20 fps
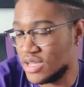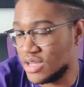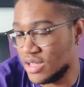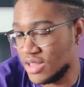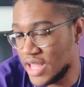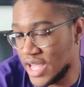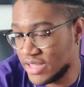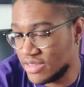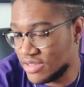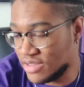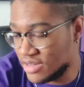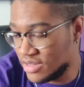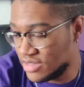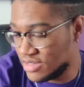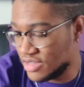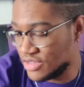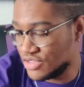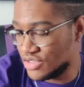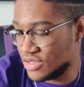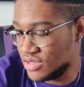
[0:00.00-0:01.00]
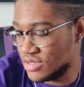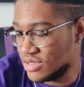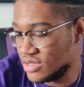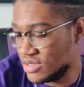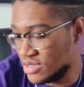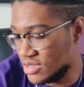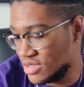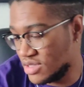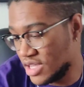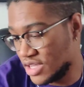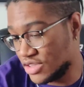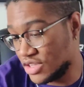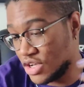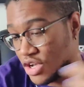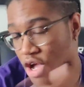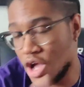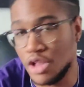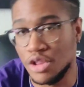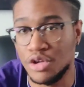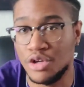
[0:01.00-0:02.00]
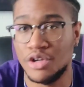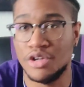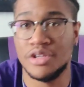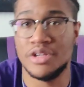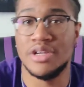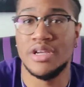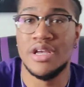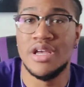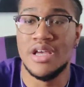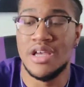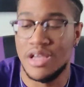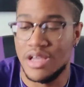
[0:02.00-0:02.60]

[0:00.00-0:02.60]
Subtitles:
collected editions, like the colored